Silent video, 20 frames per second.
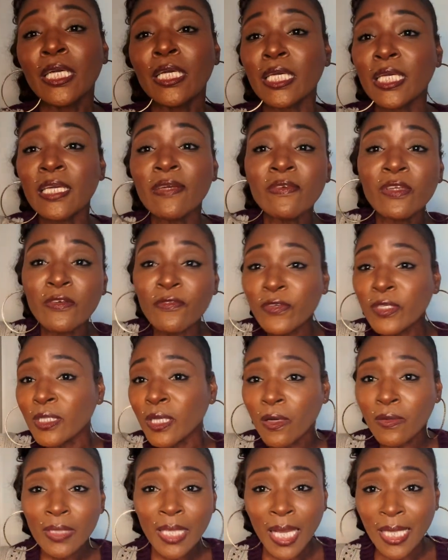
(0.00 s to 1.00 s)
even if you
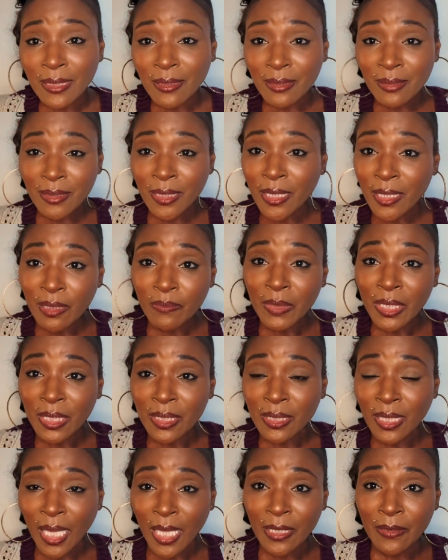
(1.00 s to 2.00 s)
don't like
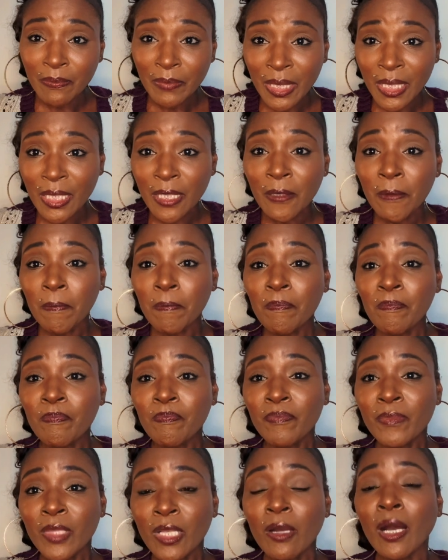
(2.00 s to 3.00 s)
cinnamon like me,
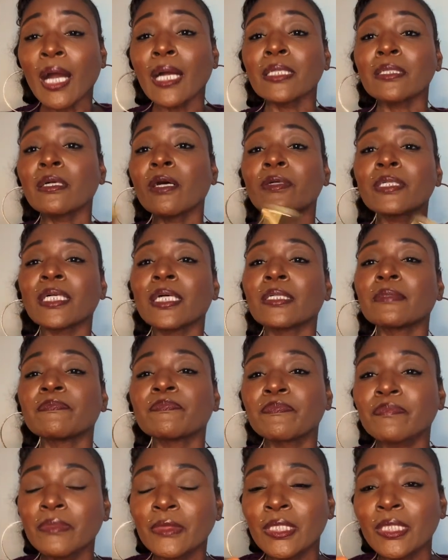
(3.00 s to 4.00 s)
I okay.
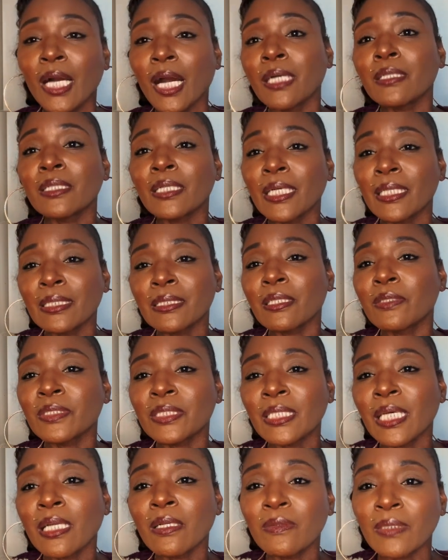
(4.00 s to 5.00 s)
I don't I ain't gonna
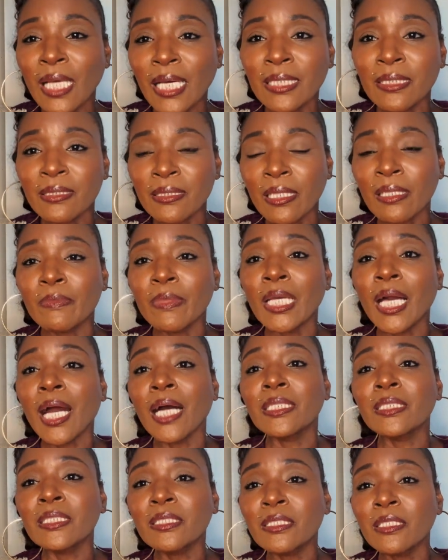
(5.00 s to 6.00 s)
say I don't like cinnamon.
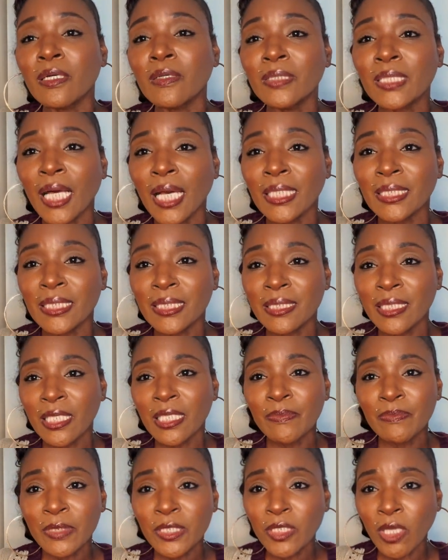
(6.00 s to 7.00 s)
I just don't like
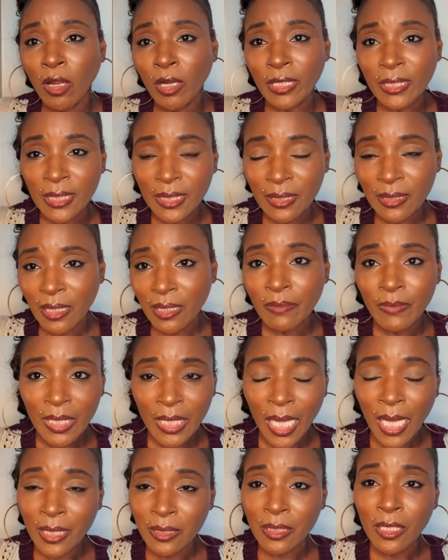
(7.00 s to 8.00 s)
deep dark cinnamon.
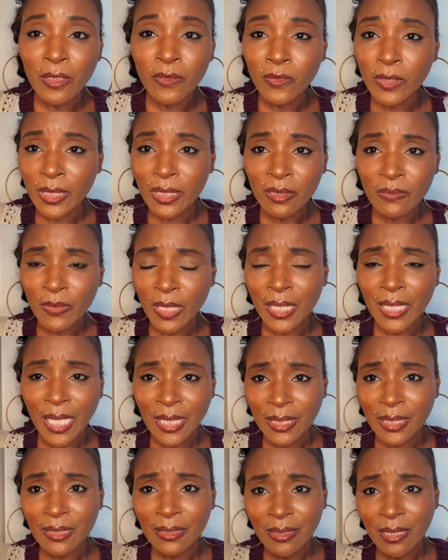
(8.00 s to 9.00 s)
I don't wanna smell like
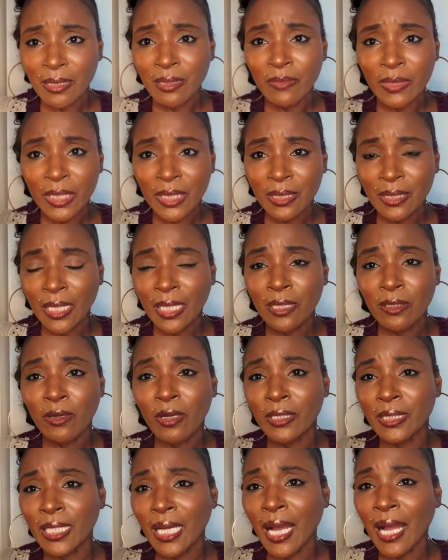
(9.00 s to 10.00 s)
a cinnamon stick
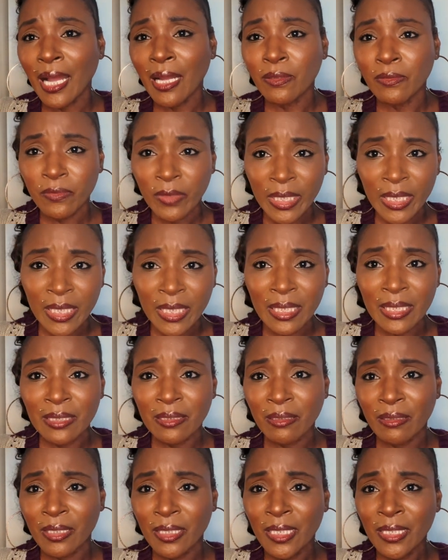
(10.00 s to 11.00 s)
or the hot reds
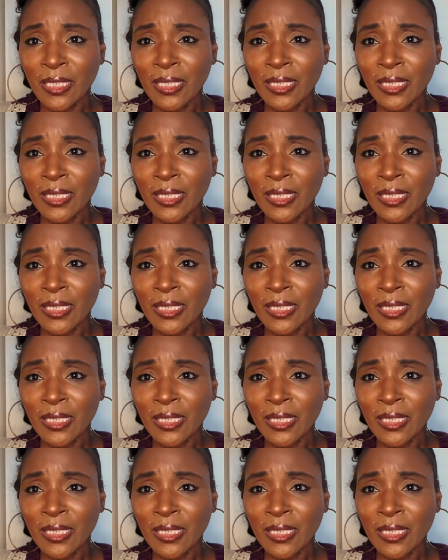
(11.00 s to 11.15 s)
or